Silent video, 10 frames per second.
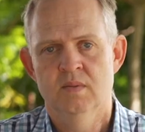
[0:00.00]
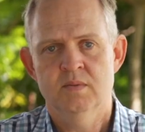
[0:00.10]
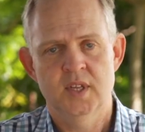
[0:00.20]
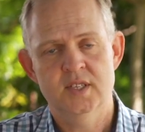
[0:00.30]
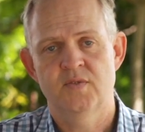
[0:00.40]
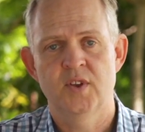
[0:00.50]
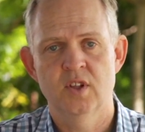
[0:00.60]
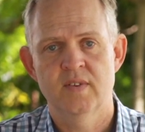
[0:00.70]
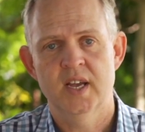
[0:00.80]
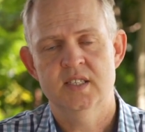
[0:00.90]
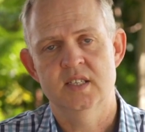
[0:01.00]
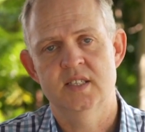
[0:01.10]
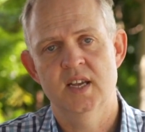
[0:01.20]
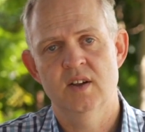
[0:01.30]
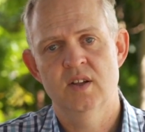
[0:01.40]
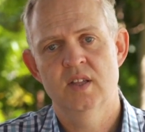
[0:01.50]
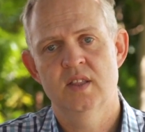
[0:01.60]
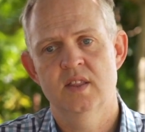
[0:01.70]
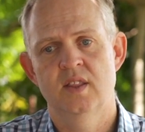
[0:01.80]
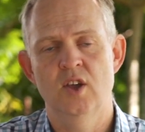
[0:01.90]
So that's the feel of assets. Now,
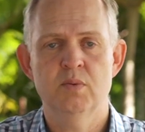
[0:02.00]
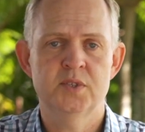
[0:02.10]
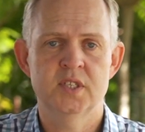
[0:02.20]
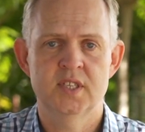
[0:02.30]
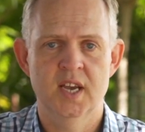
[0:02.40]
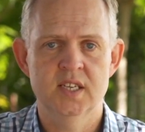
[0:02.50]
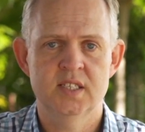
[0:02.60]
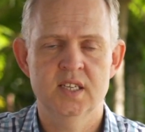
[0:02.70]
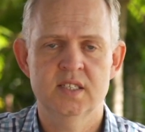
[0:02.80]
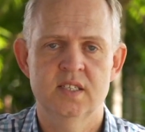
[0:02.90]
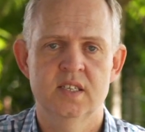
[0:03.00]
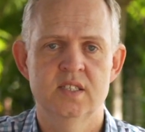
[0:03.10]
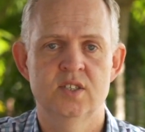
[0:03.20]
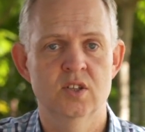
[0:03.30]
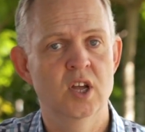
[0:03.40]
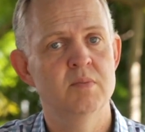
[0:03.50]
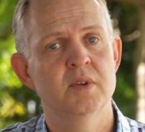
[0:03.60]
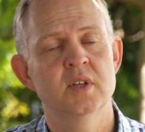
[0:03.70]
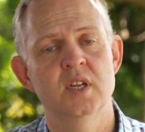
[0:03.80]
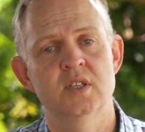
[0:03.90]
the opposite to assets is your
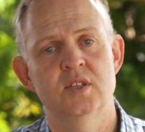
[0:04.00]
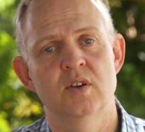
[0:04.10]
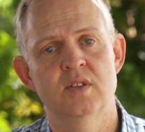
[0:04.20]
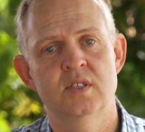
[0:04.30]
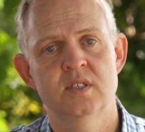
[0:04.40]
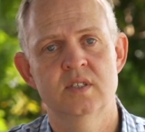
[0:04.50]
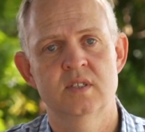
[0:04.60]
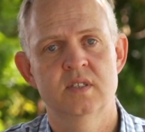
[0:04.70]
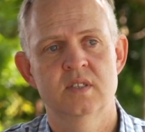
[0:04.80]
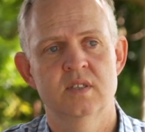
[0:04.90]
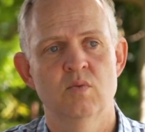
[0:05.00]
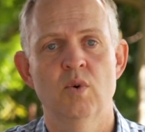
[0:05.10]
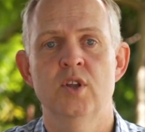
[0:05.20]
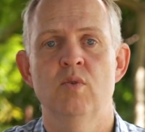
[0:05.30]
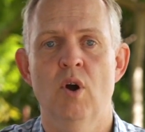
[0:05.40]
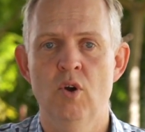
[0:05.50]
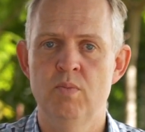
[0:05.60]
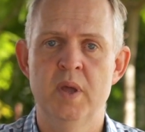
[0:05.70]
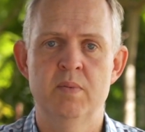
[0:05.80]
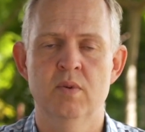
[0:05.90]
liabilities. So this is what you owe
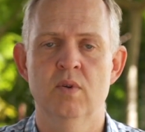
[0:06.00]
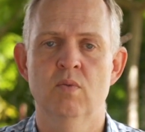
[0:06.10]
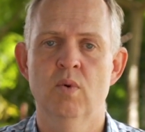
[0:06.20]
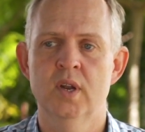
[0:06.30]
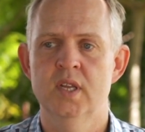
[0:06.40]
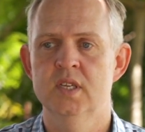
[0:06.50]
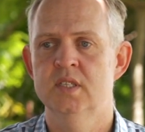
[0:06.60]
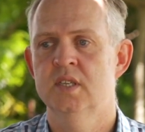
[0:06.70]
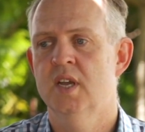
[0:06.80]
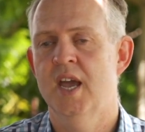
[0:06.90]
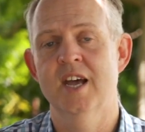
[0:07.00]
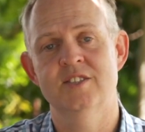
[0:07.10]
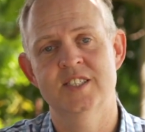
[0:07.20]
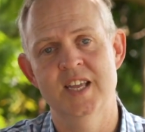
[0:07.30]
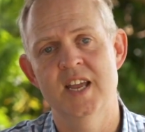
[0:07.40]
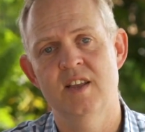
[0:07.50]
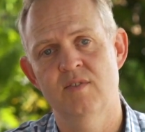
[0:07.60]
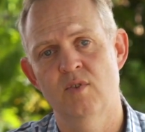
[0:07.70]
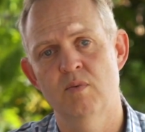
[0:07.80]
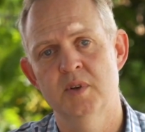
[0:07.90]
people, or what is
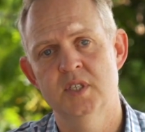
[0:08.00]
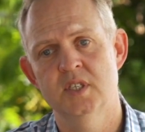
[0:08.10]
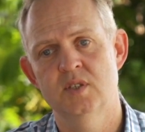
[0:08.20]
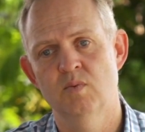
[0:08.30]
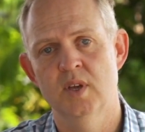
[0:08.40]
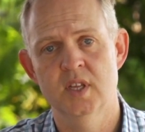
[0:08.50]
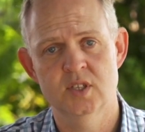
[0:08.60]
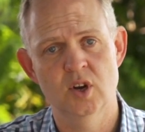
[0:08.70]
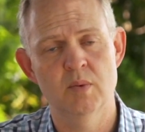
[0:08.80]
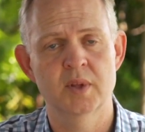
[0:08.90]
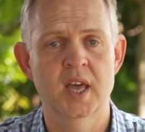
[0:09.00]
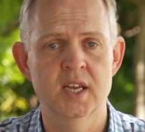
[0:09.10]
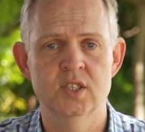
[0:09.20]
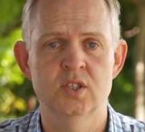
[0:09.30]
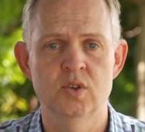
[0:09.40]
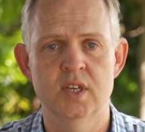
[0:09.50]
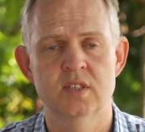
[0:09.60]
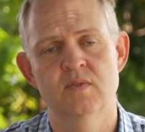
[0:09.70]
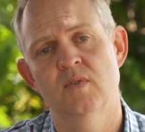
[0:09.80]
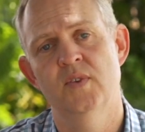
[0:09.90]
outstanding for your business, where there's an obligation you need
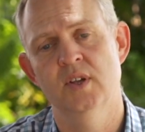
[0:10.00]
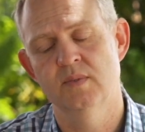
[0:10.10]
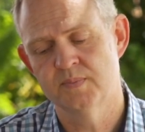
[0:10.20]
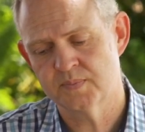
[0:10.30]
to fulfill.